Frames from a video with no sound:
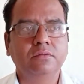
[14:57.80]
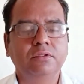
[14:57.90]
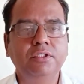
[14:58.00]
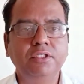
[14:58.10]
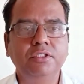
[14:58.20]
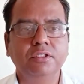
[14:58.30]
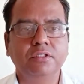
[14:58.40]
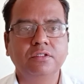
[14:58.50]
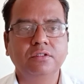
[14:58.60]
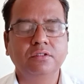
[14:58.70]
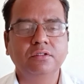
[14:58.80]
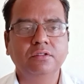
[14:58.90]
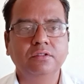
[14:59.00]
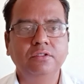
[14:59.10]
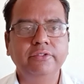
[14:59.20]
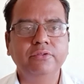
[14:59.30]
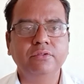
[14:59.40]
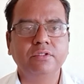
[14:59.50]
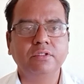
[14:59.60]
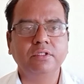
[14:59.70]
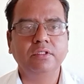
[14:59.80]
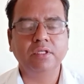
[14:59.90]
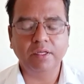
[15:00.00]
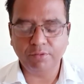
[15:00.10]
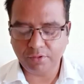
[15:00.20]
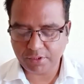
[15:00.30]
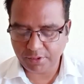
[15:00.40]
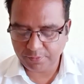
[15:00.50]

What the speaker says: teachers used in the laboratory.